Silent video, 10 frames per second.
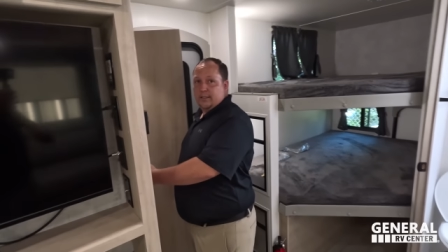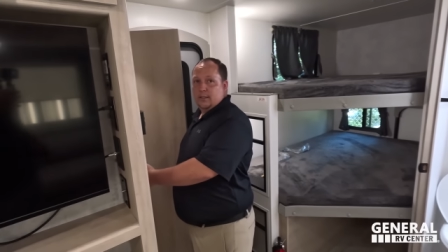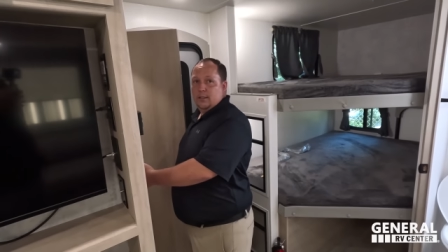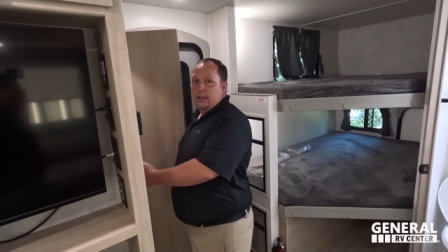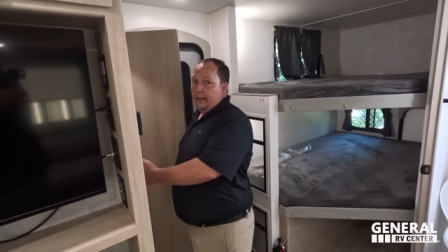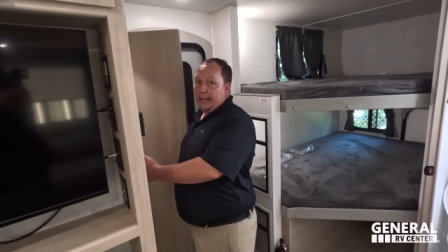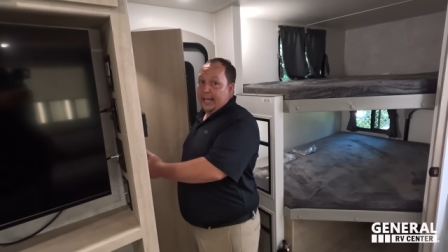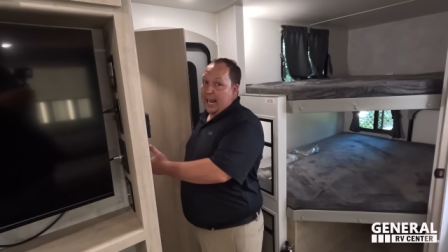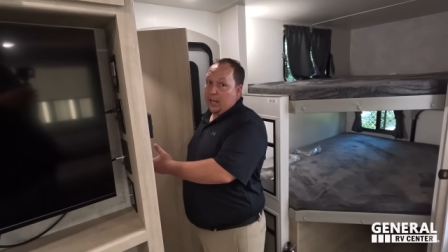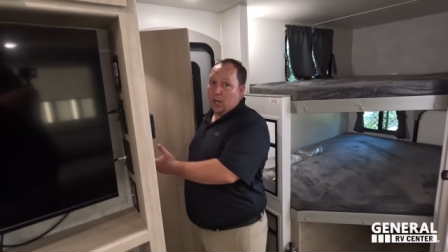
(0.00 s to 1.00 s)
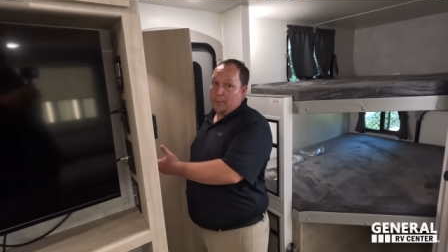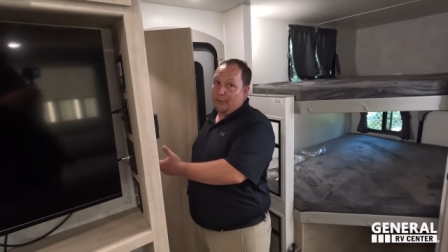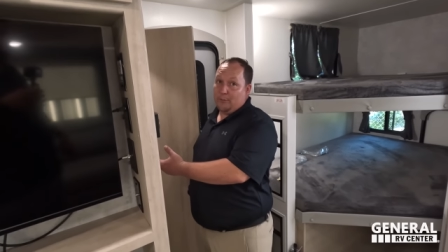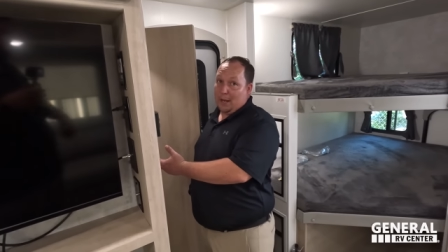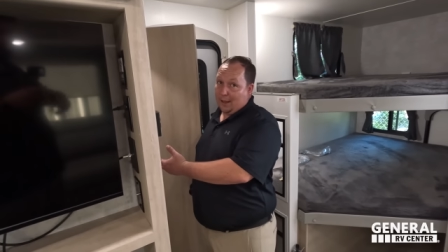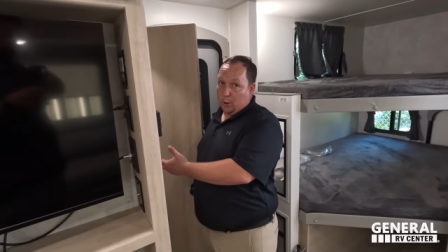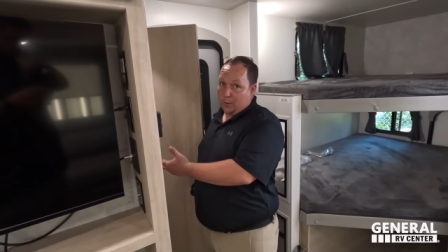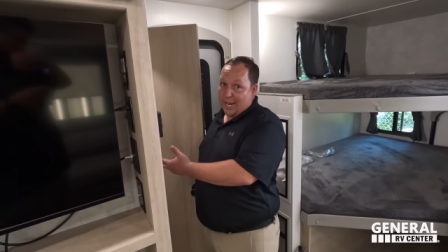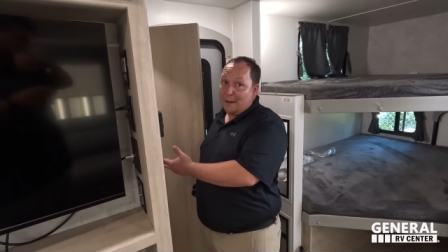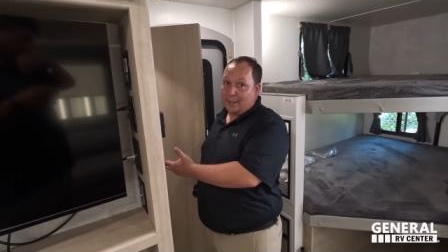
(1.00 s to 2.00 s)
Oh. Uh, it ain't gonna be for my
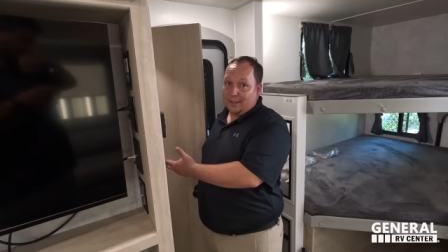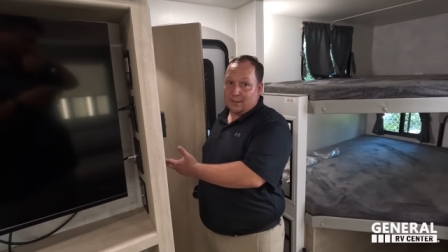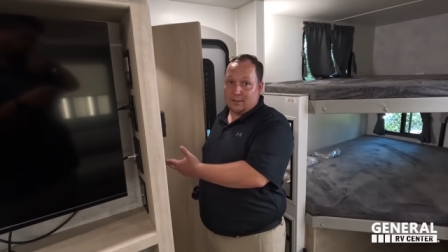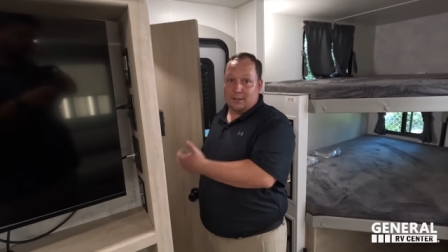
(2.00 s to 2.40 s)
little Debbie's.